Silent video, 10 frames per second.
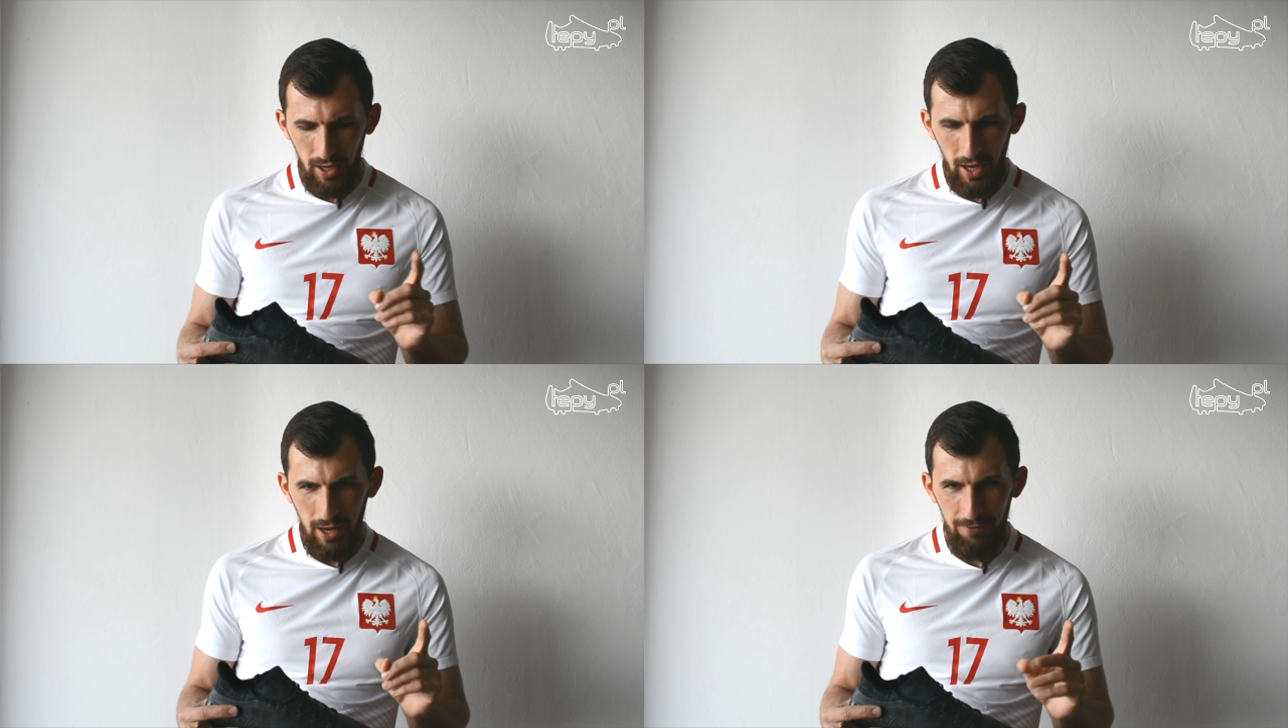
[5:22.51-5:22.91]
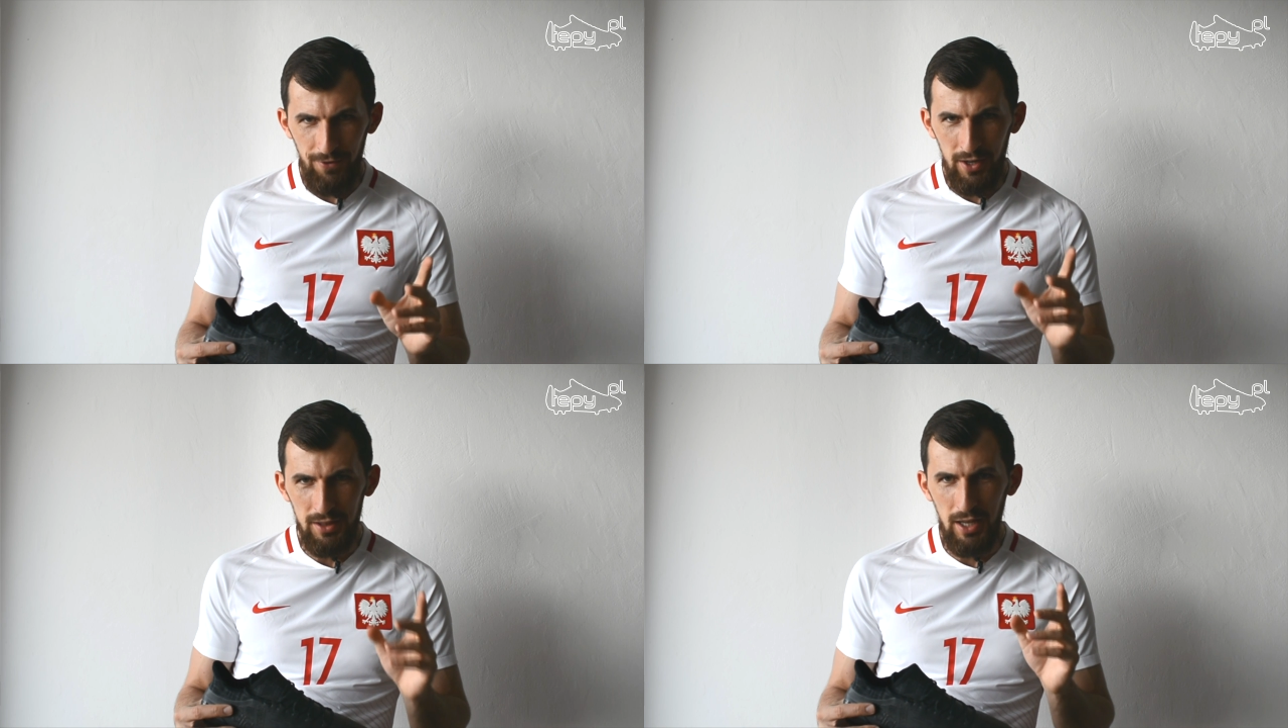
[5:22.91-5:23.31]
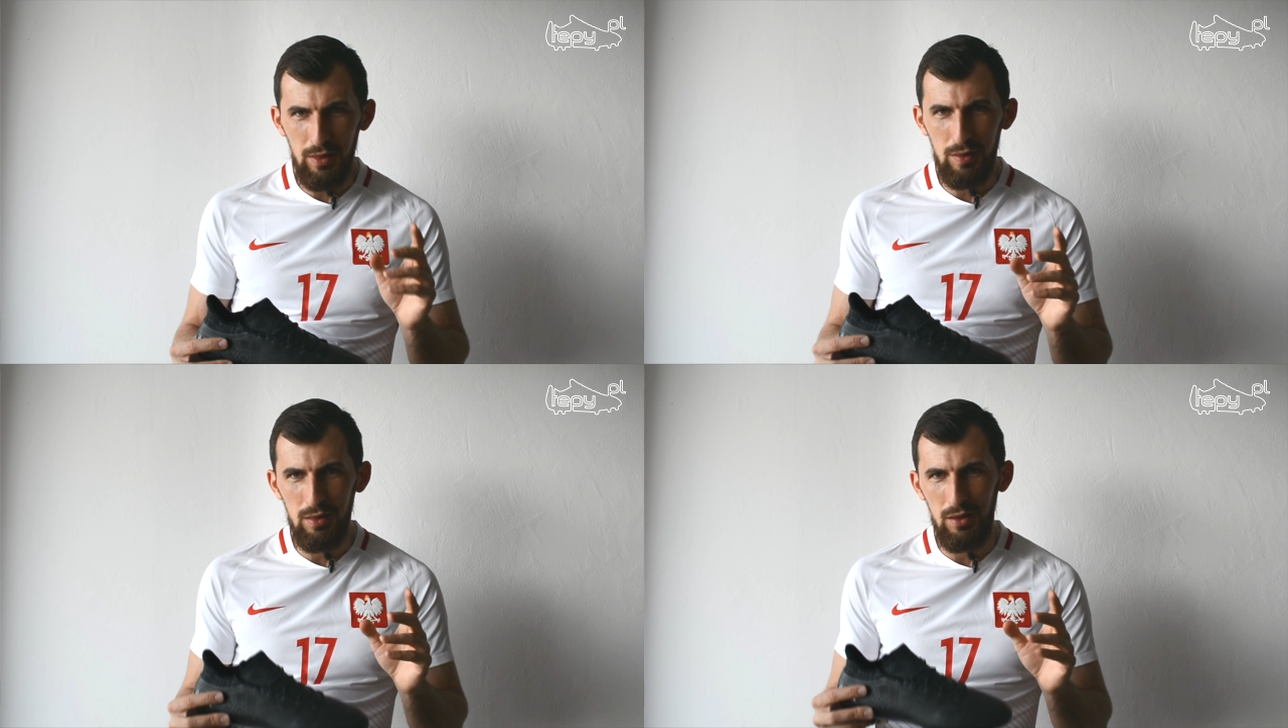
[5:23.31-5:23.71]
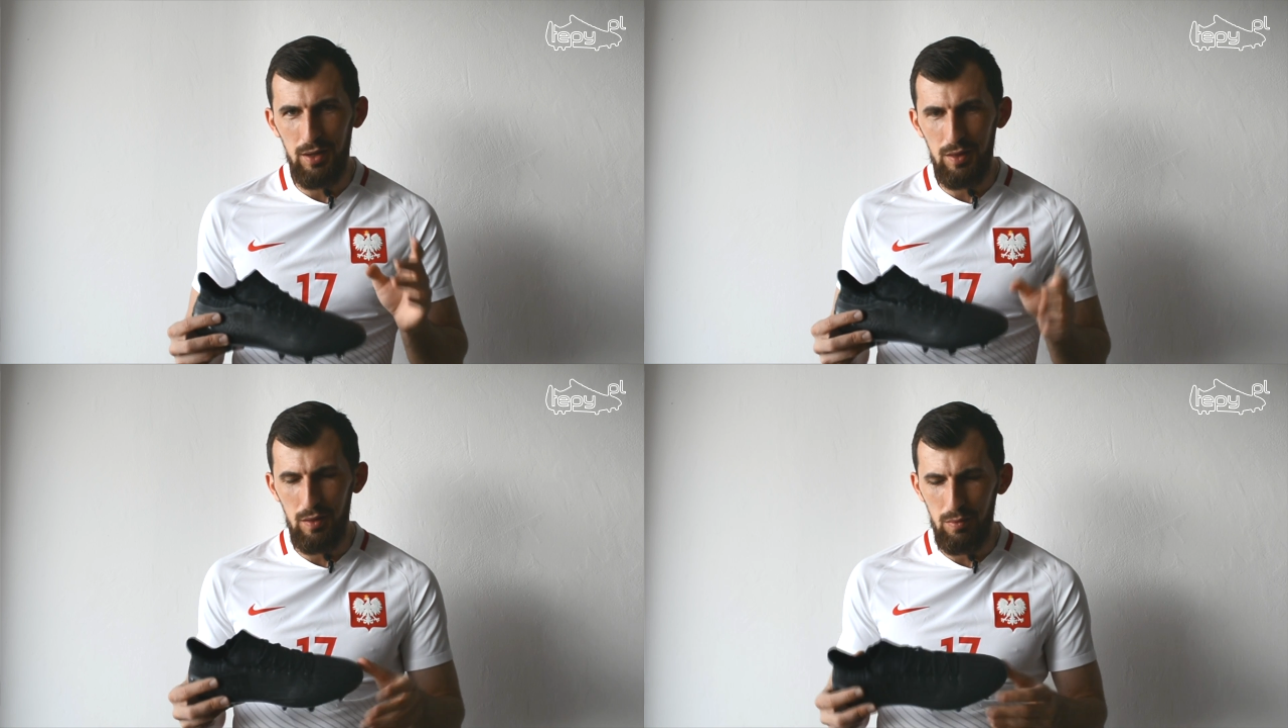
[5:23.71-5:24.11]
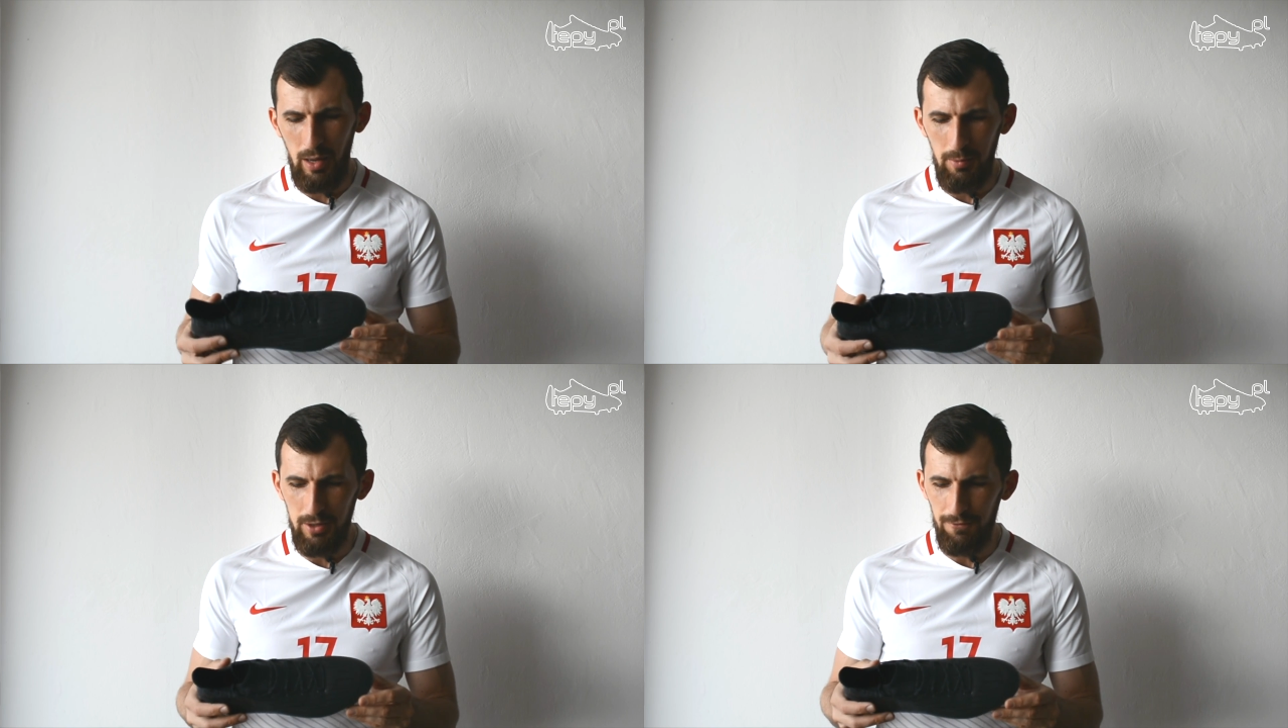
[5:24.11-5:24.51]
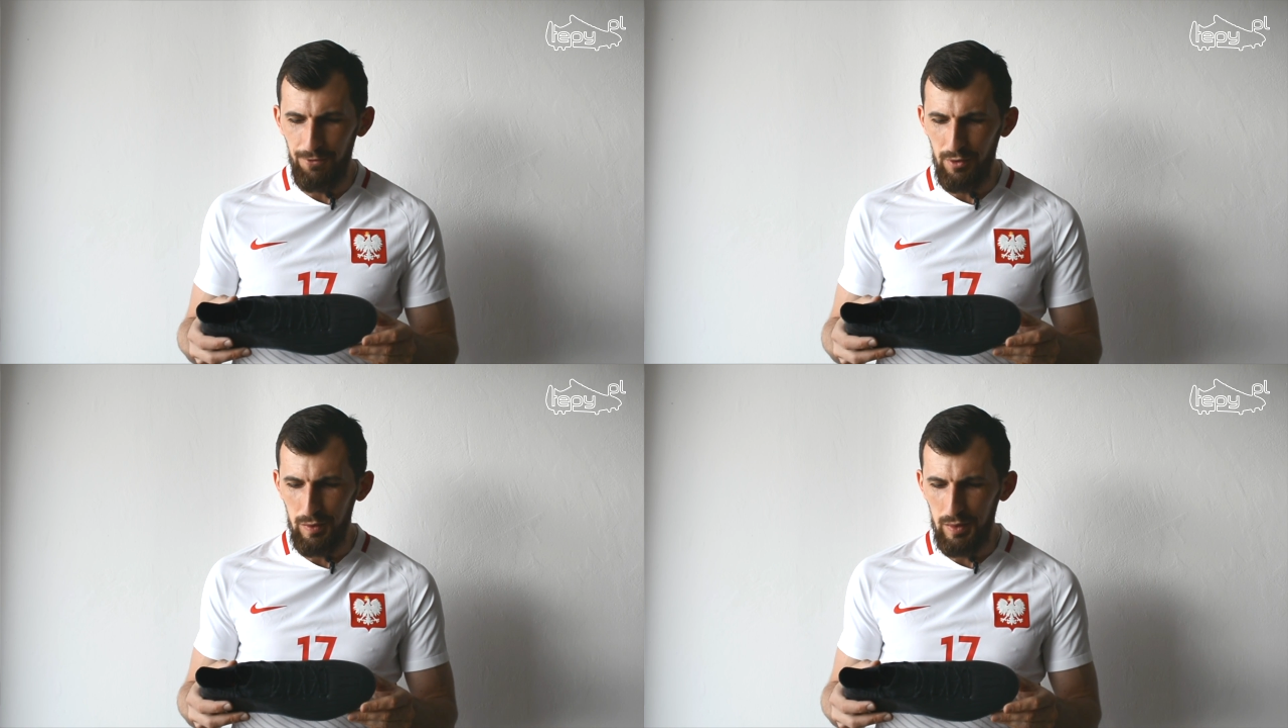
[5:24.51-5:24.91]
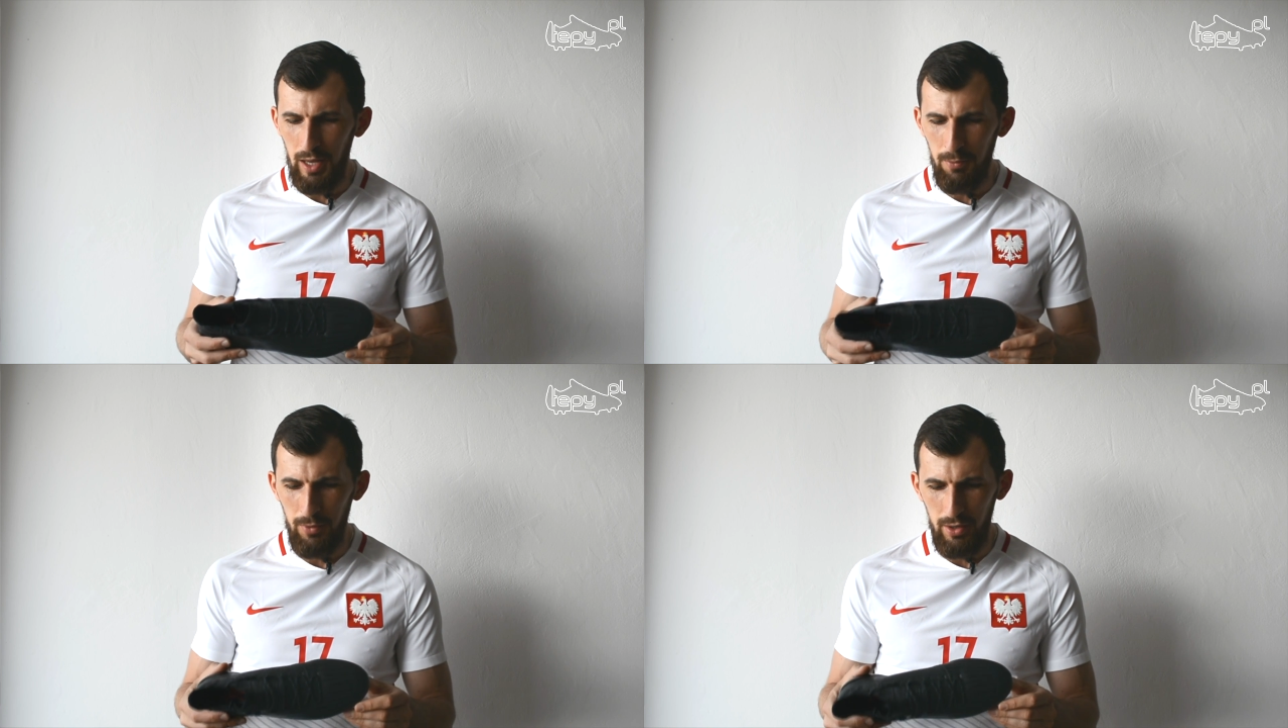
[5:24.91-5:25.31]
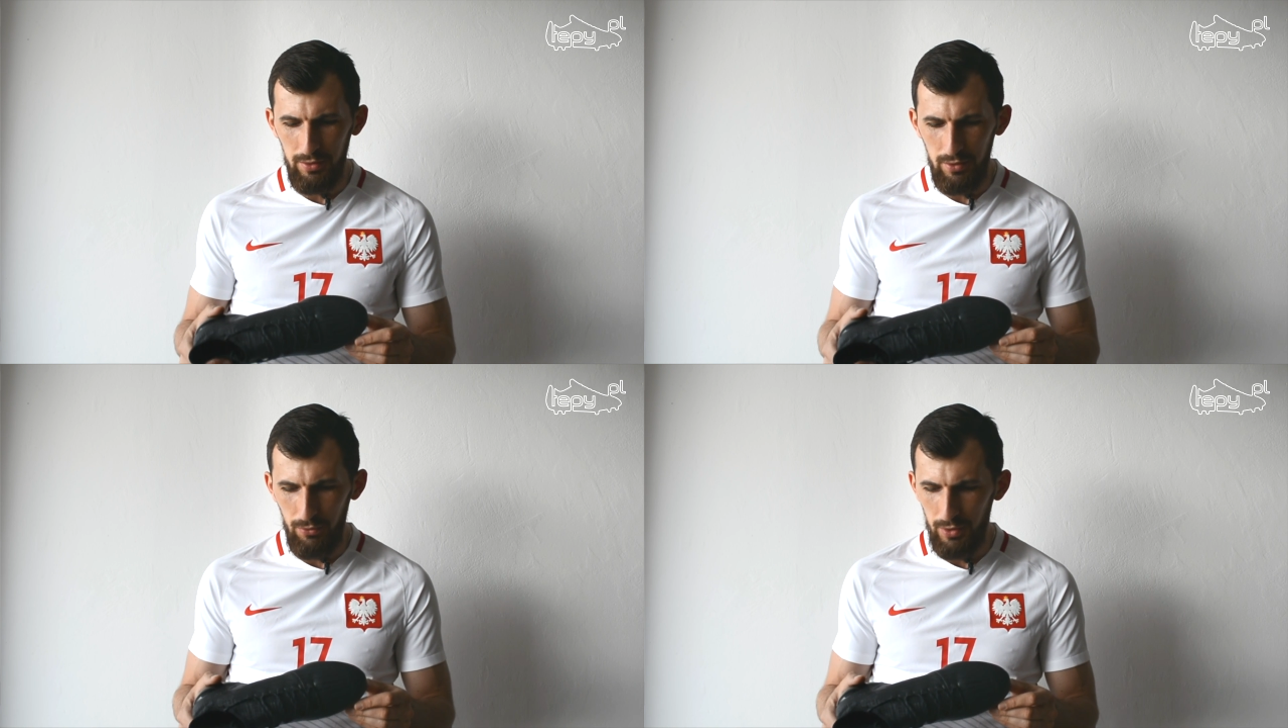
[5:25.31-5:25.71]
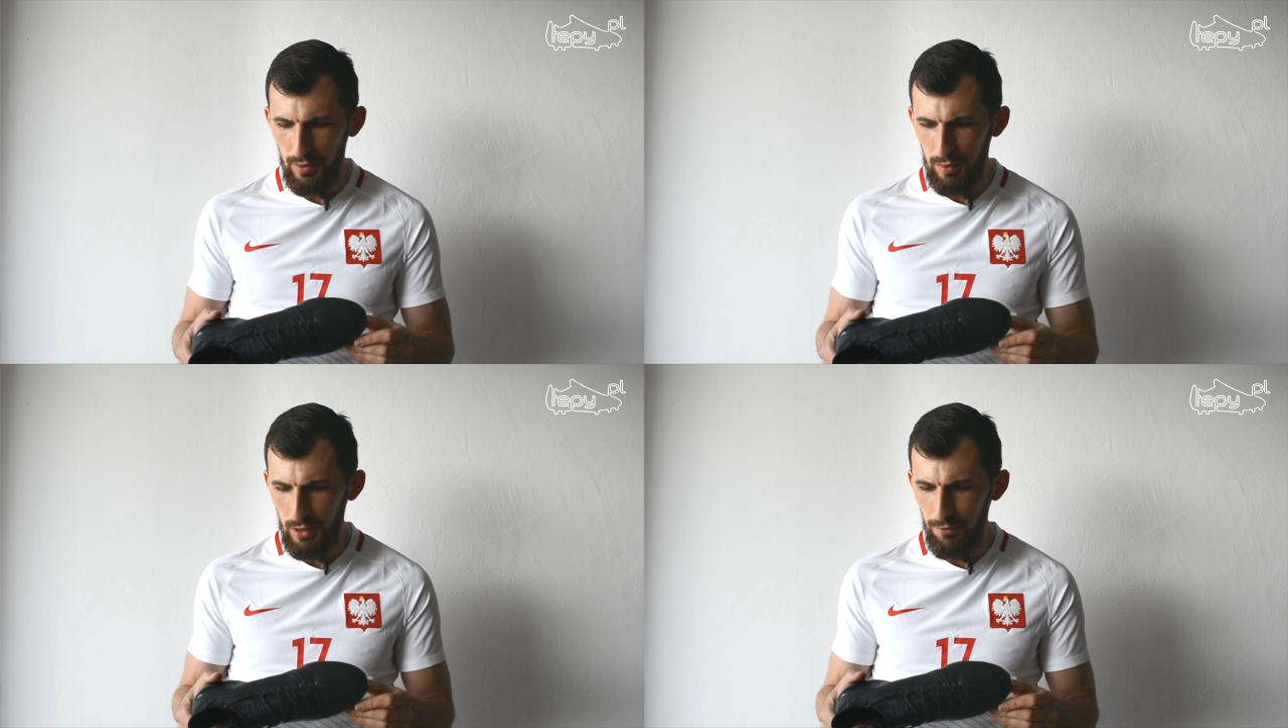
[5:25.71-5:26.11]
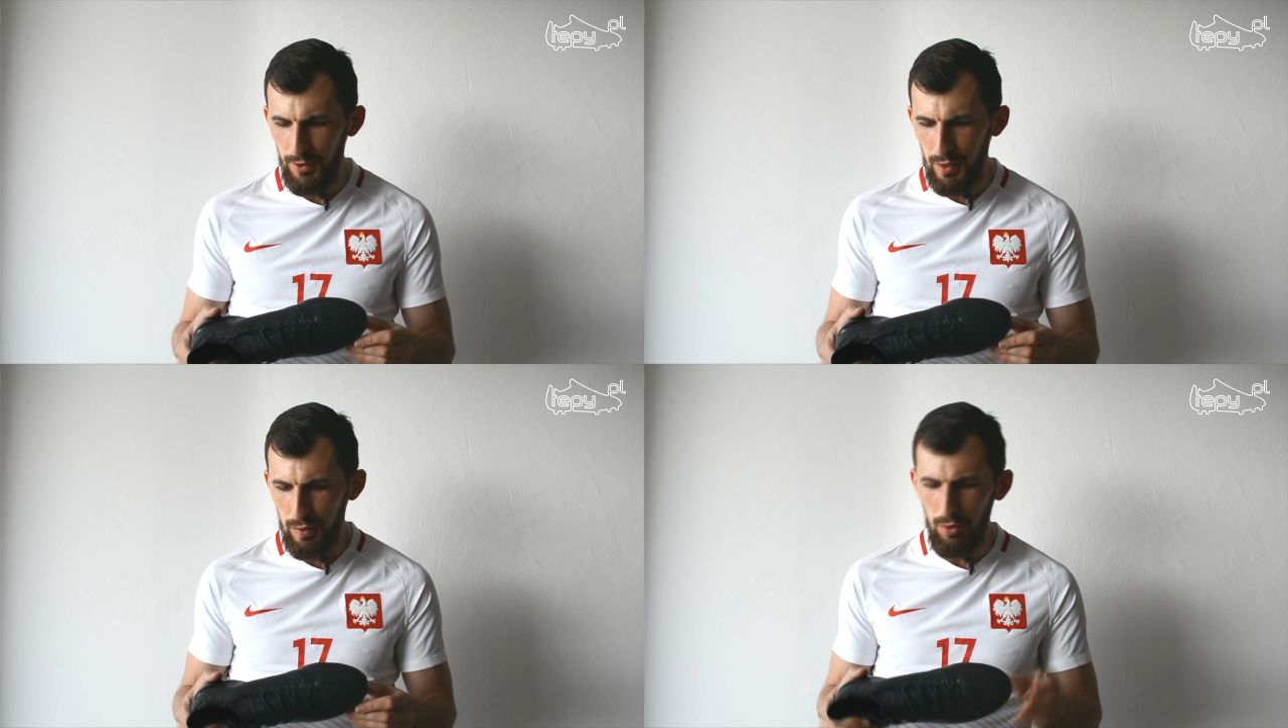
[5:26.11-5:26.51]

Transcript: I think that it is maybe the first time when the stiffness,